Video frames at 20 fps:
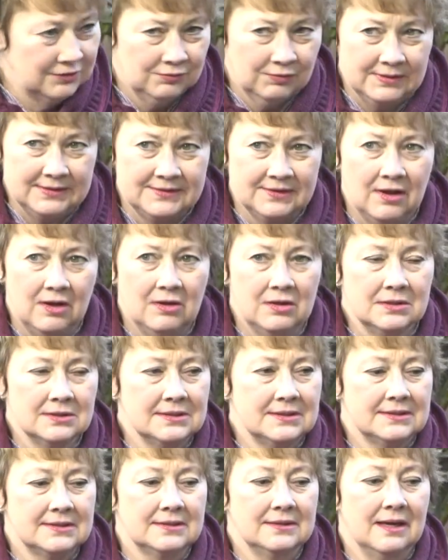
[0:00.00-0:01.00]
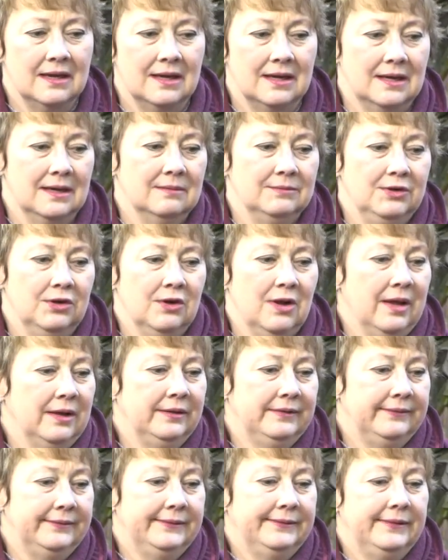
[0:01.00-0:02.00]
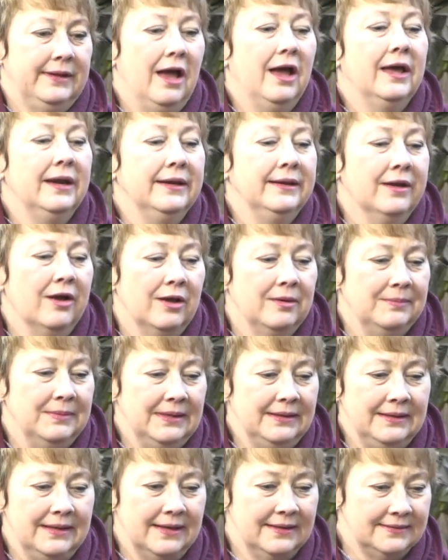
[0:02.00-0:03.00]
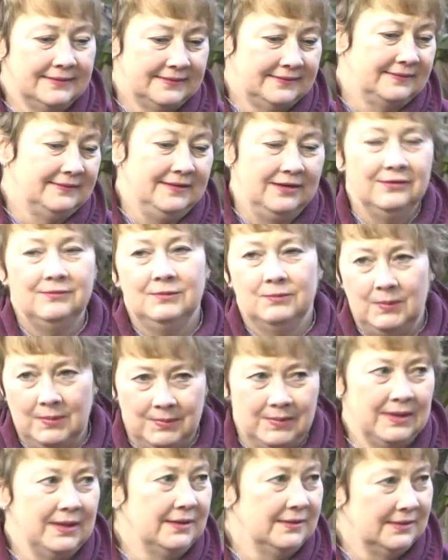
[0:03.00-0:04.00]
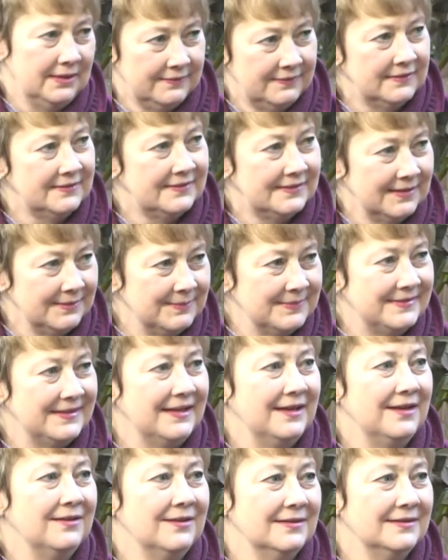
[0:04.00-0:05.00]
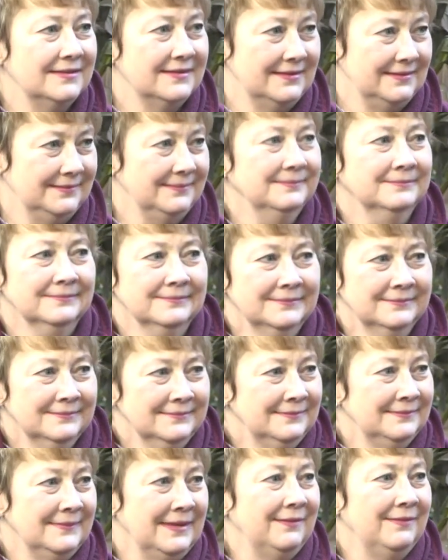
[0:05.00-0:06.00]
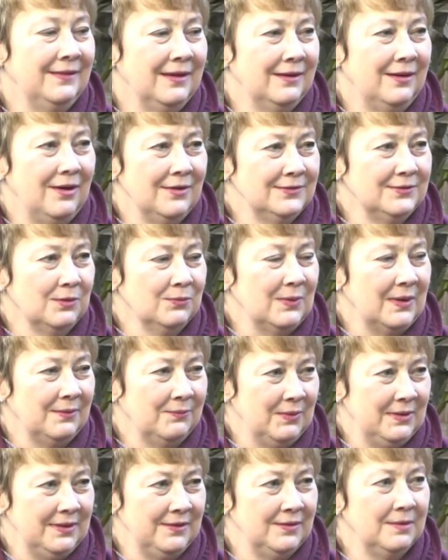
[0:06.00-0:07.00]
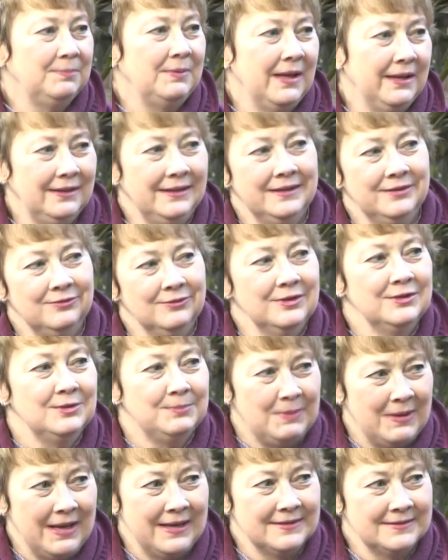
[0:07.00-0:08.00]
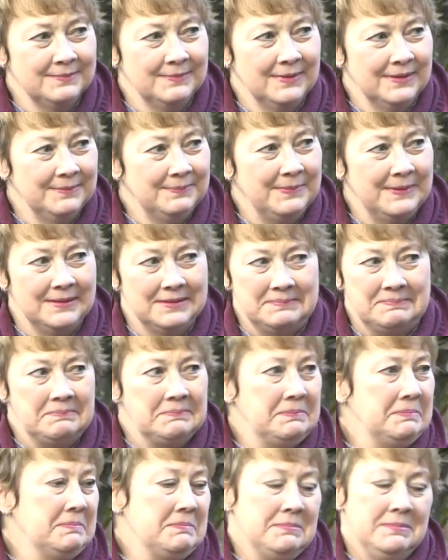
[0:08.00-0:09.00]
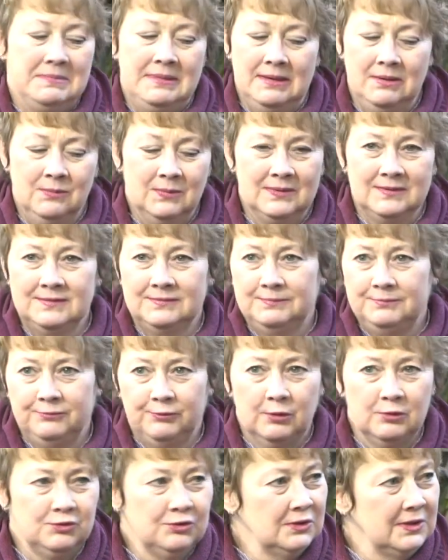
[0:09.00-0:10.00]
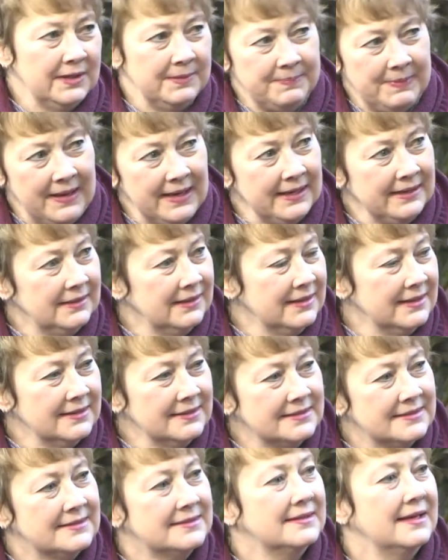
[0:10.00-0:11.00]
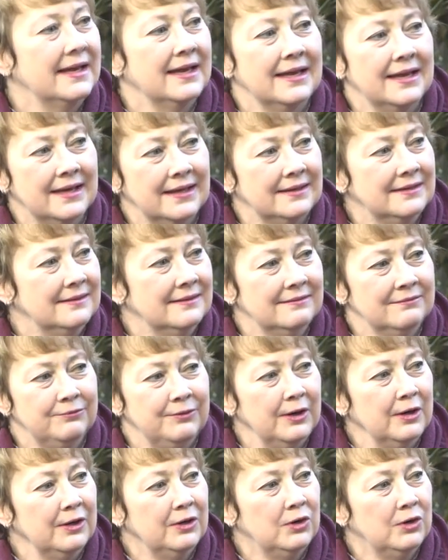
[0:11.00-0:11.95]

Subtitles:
results. You're not cutting on me. Yes, we went in to get the stem cells, and then also when we did the platelet-enriched plasma, but it was virtually painless and very